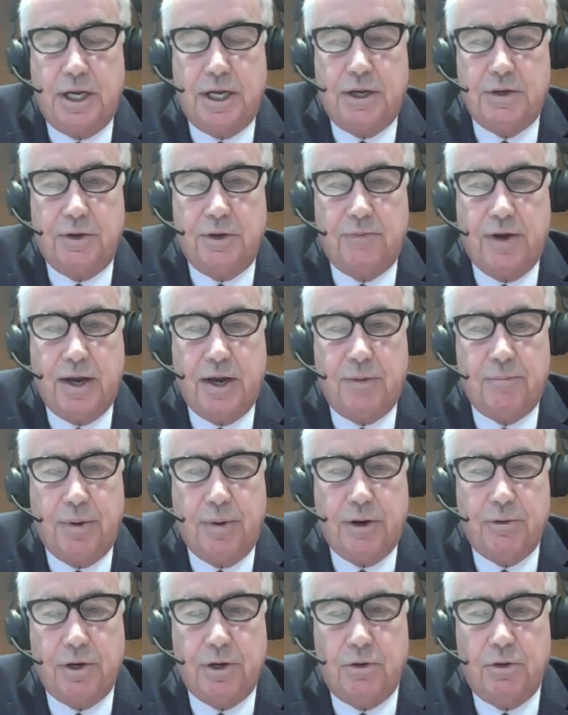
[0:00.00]
You've had
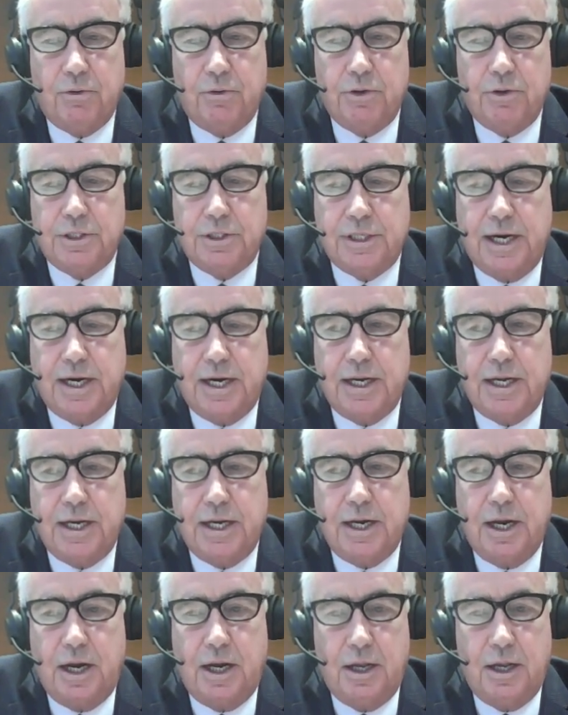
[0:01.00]
Barry
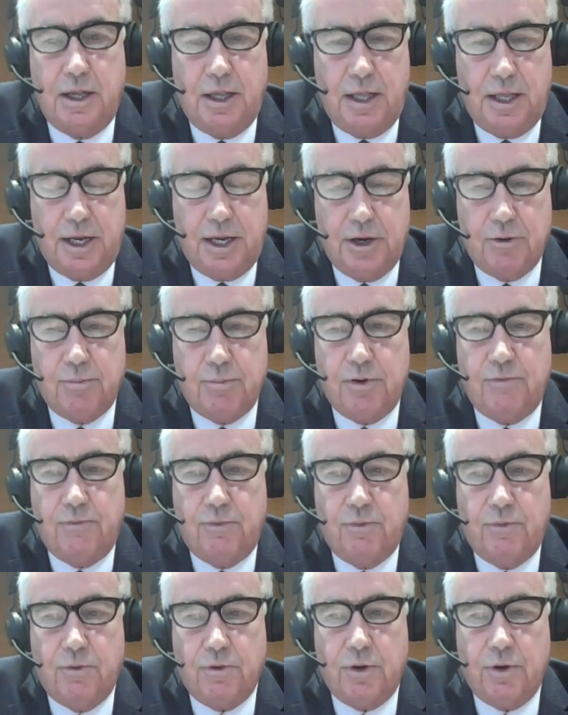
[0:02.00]
Lorenzetti here
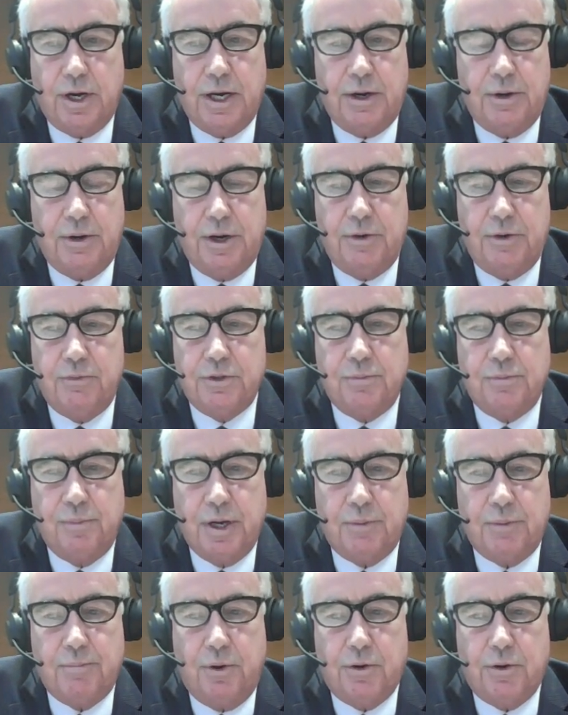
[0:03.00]
before. He was a
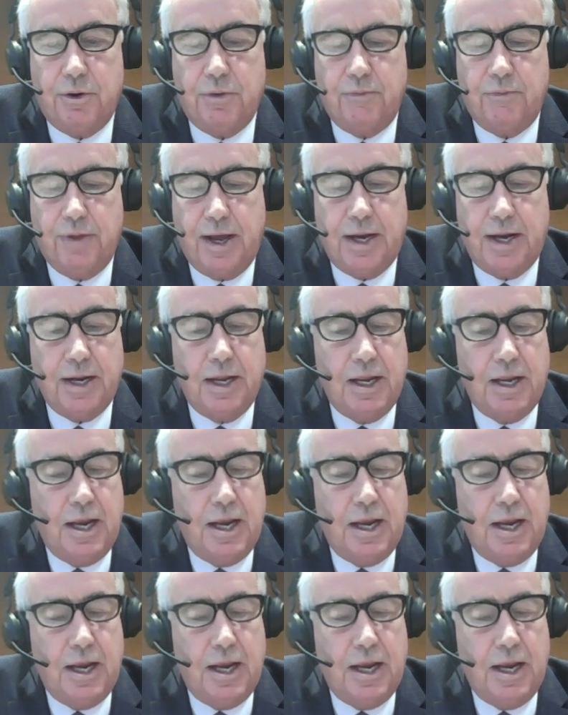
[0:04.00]
big part of that.